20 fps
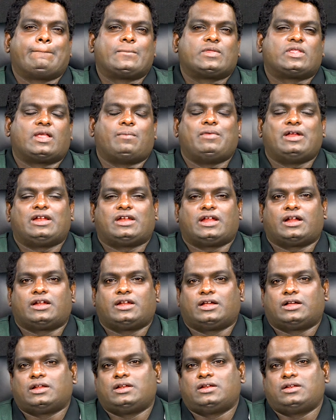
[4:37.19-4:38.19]

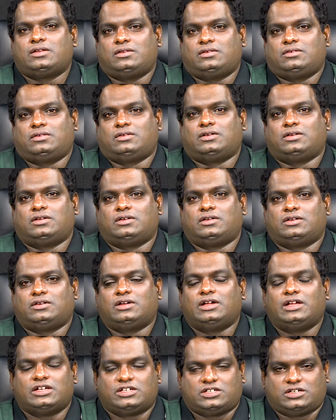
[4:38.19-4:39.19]
semi-technical uh,
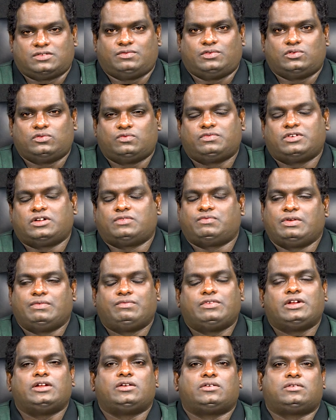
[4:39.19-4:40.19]
interview for
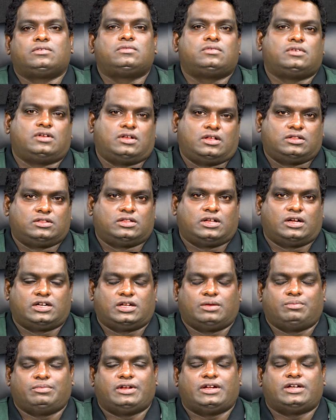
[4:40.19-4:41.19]
fifteen to
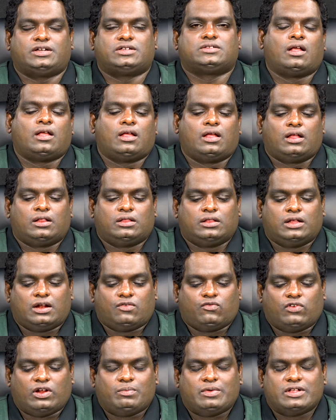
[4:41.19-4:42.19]
thirty minutes.
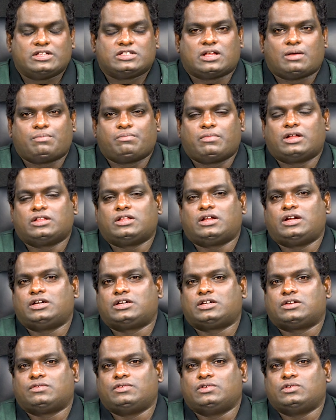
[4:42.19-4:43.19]
There will be some other
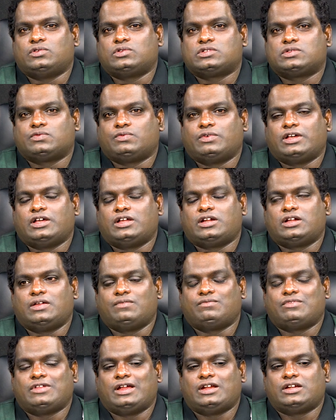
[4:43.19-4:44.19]
interviews where
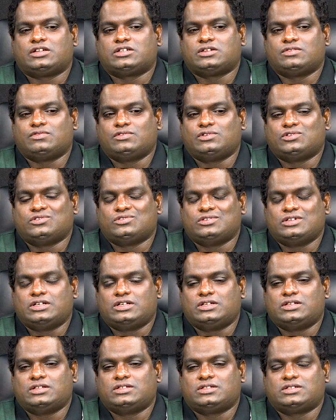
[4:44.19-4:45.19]
if the interview
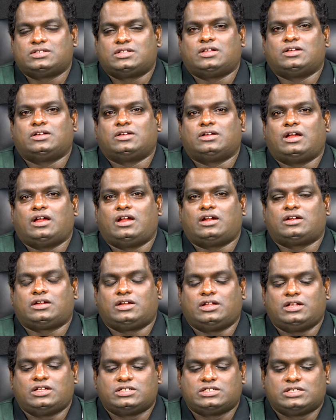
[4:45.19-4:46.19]
is at
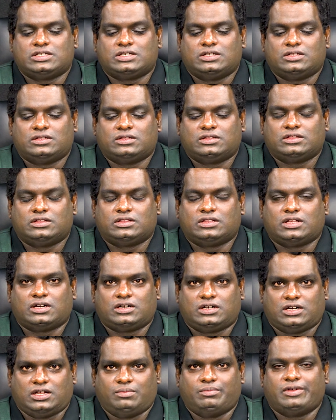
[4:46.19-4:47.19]
least
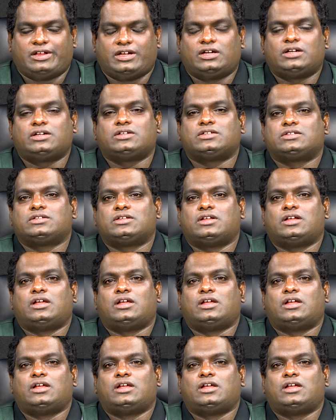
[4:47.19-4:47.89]
thirty minutes